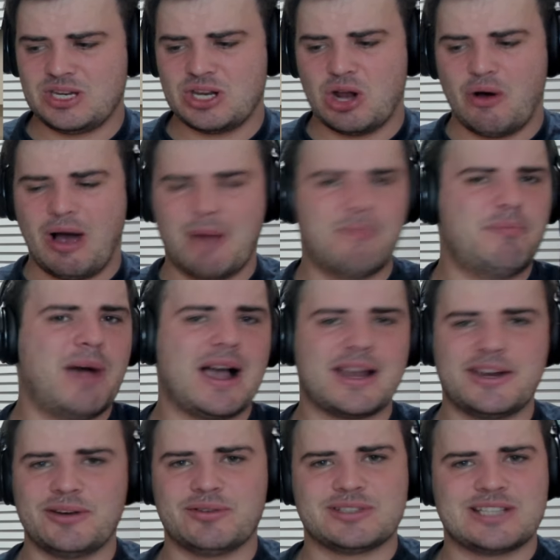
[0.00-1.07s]
a
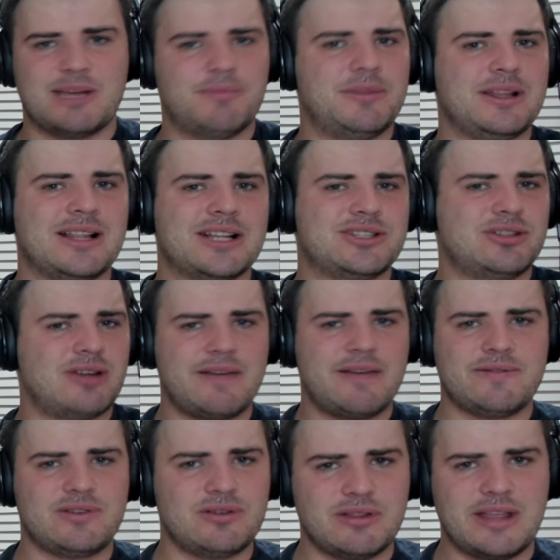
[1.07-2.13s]
bucket or something that you have
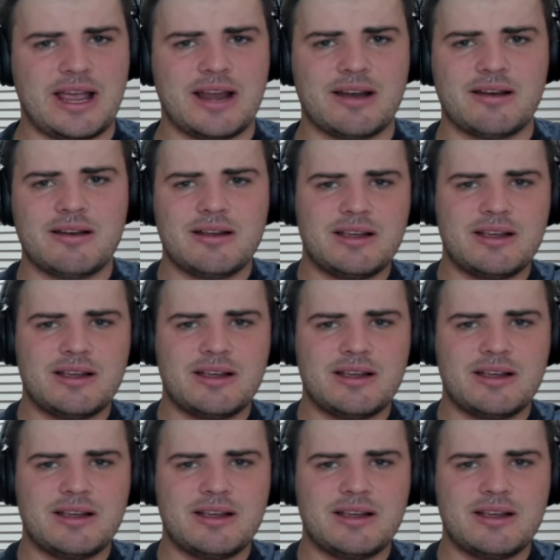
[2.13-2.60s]
to then